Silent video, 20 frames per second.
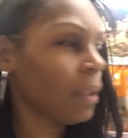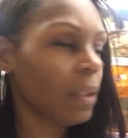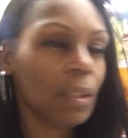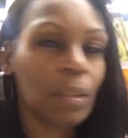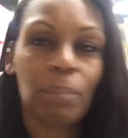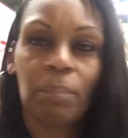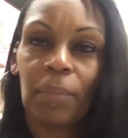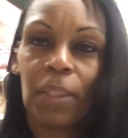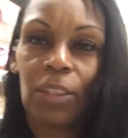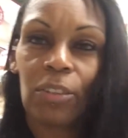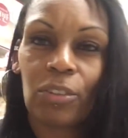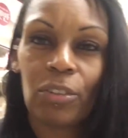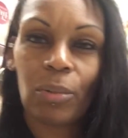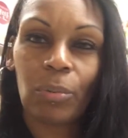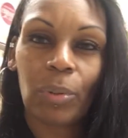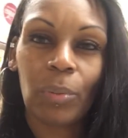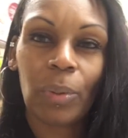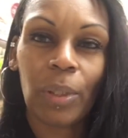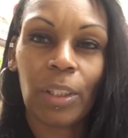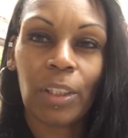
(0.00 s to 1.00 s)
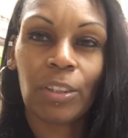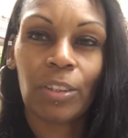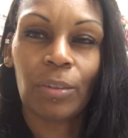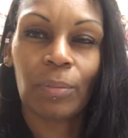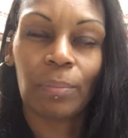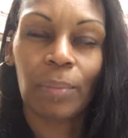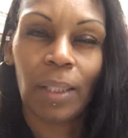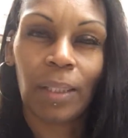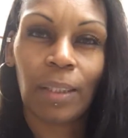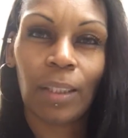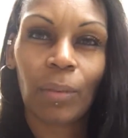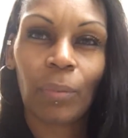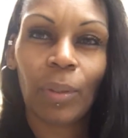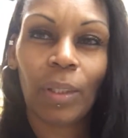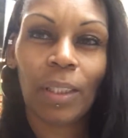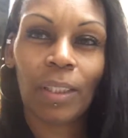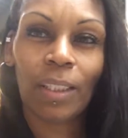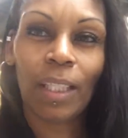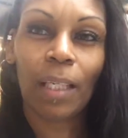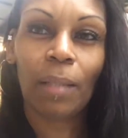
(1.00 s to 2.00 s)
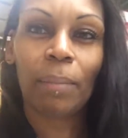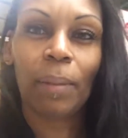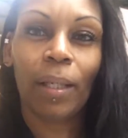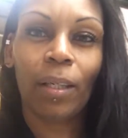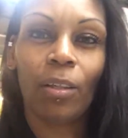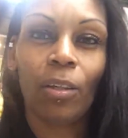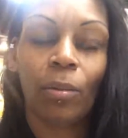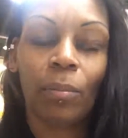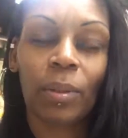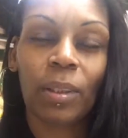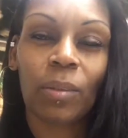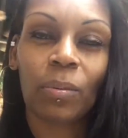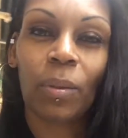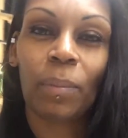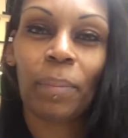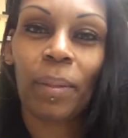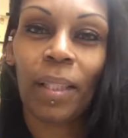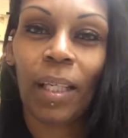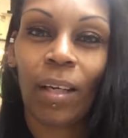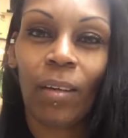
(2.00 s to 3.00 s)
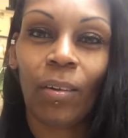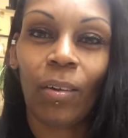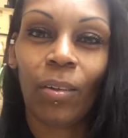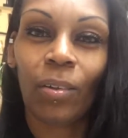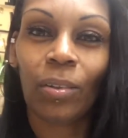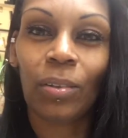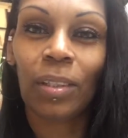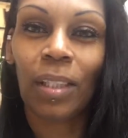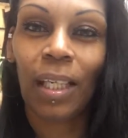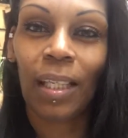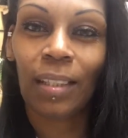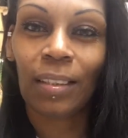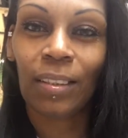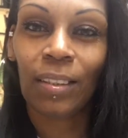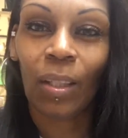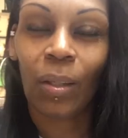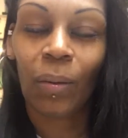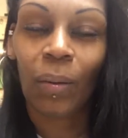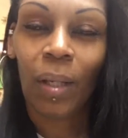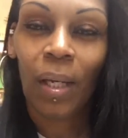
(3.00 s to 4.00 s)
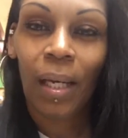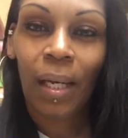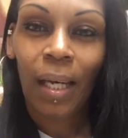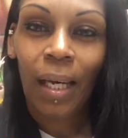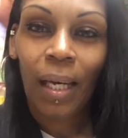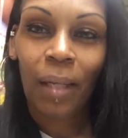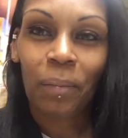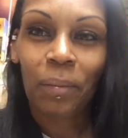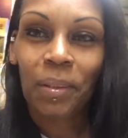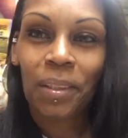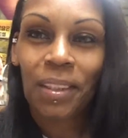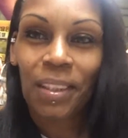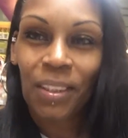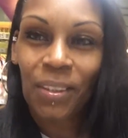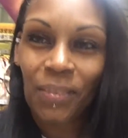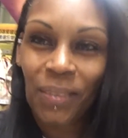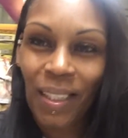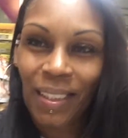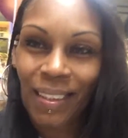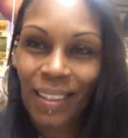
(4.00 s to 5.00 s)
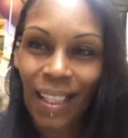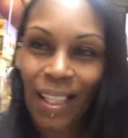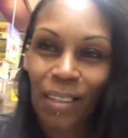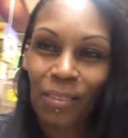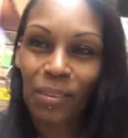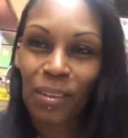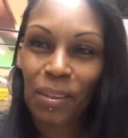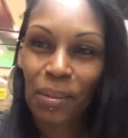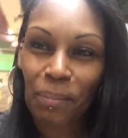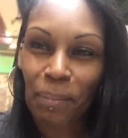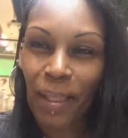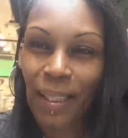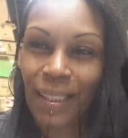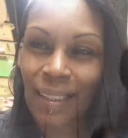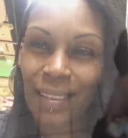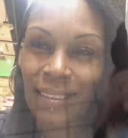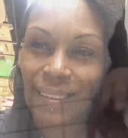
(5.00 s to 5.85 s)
and I'm not sure what we're gonna do. I think we're gonna head back home because we've been out all day. So I will see you at the house. Bye.